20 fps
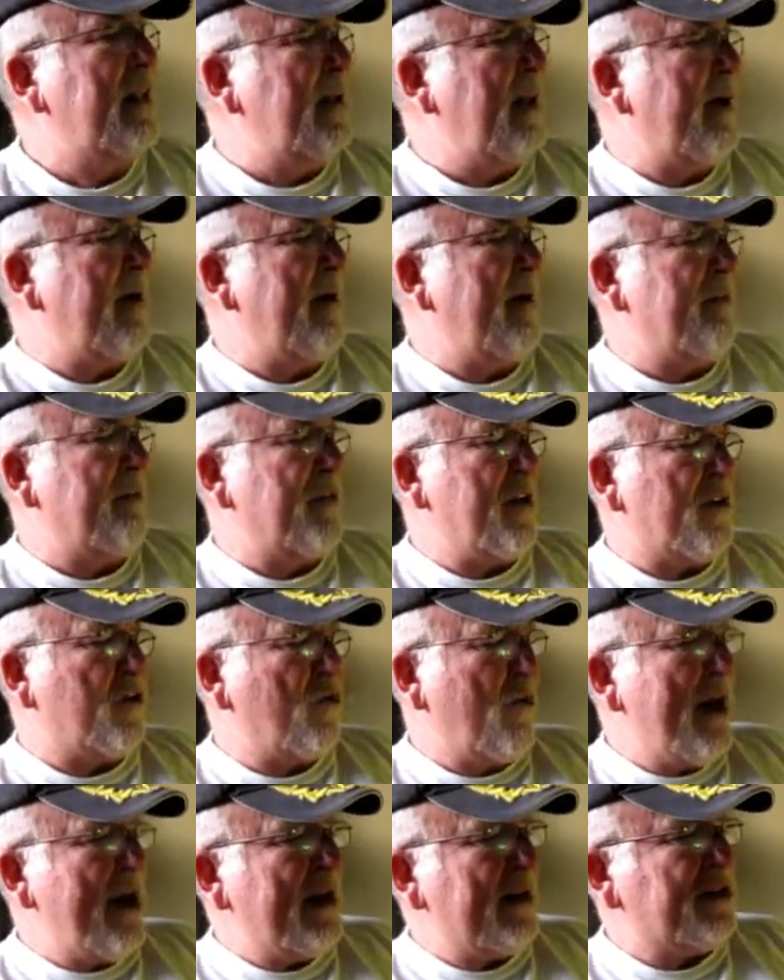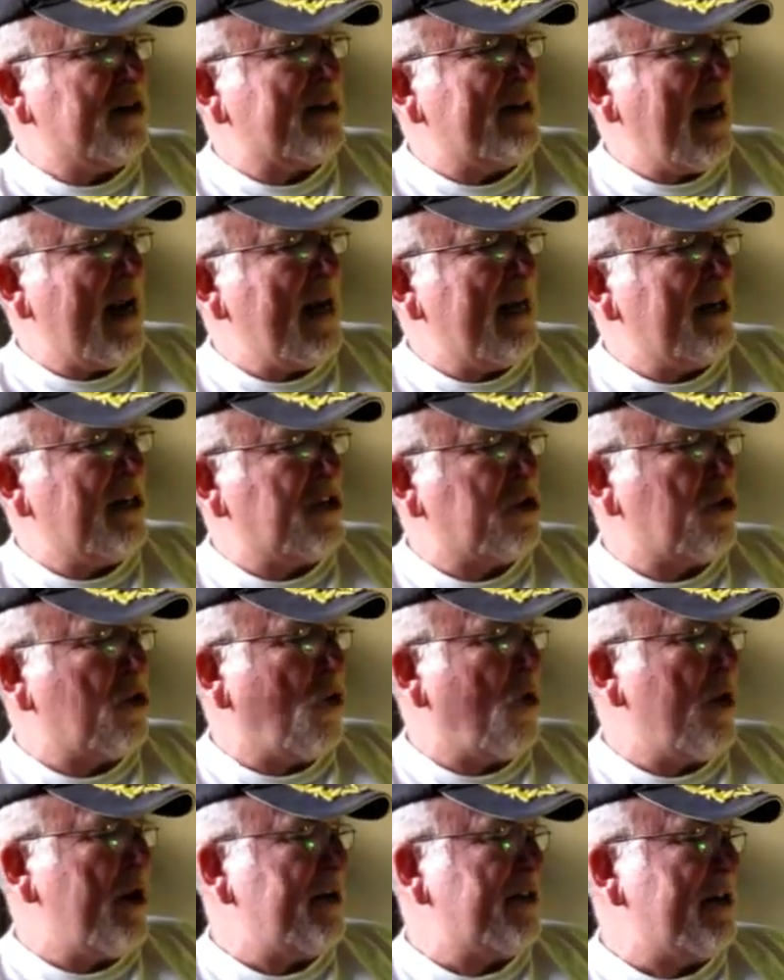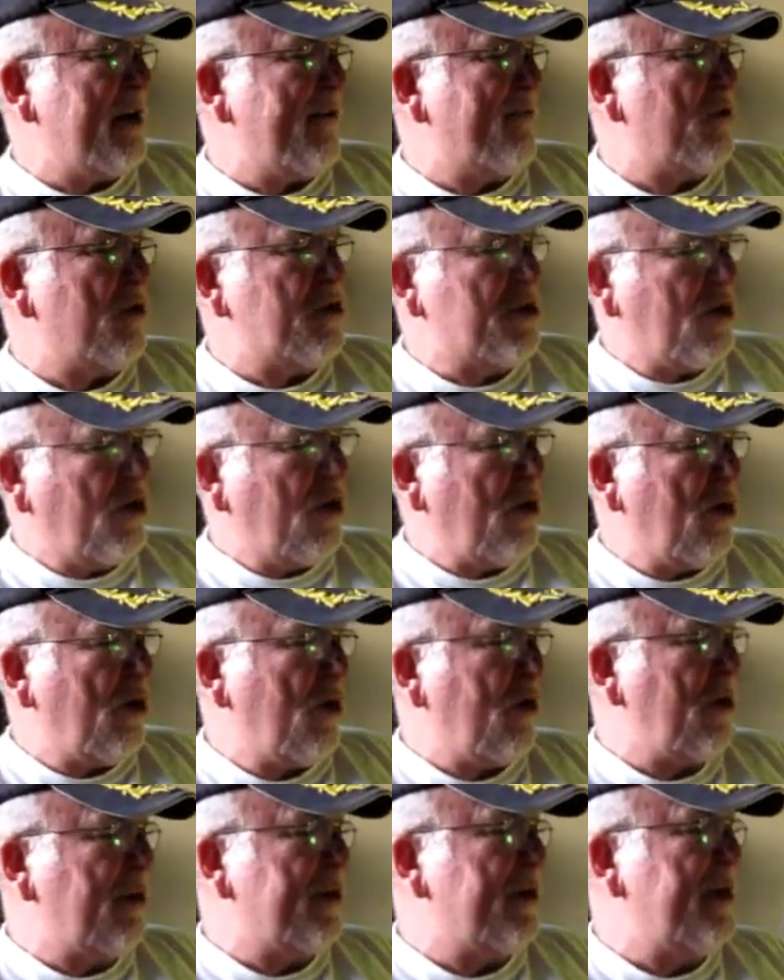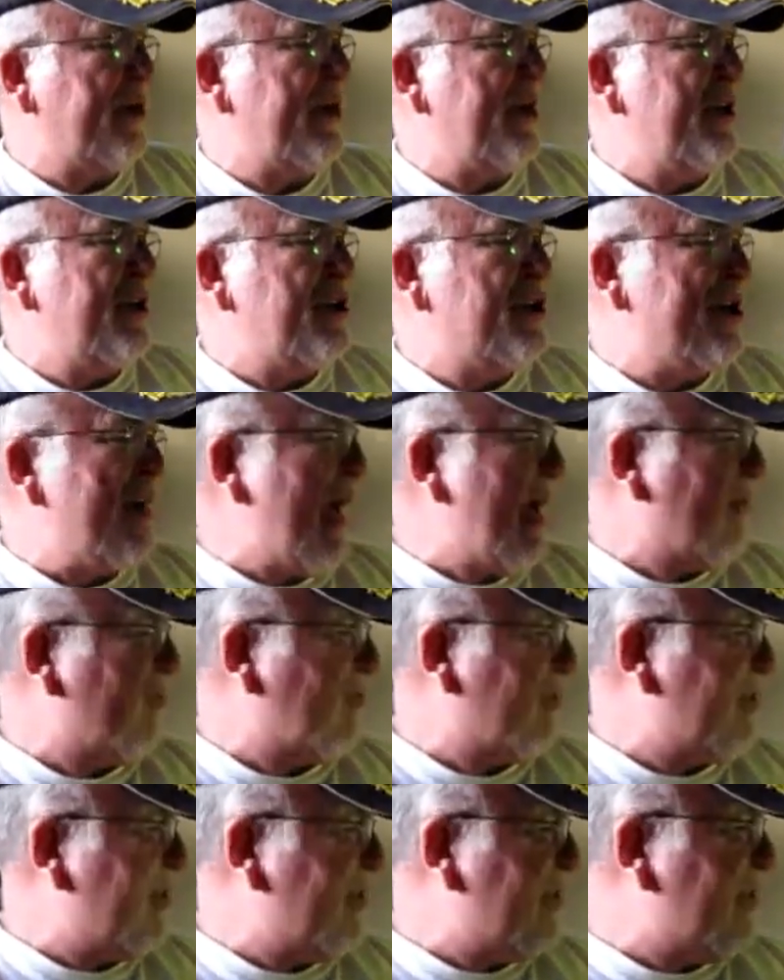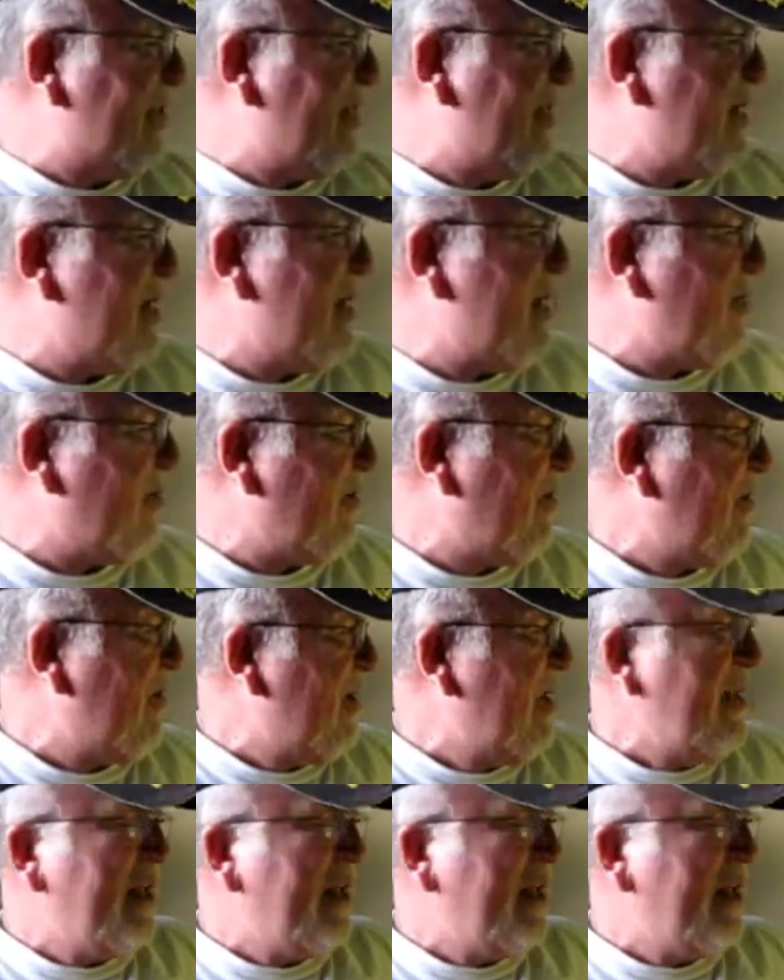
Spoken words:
The Greatest Sailing Stories Ever Told. Shackleton's in here.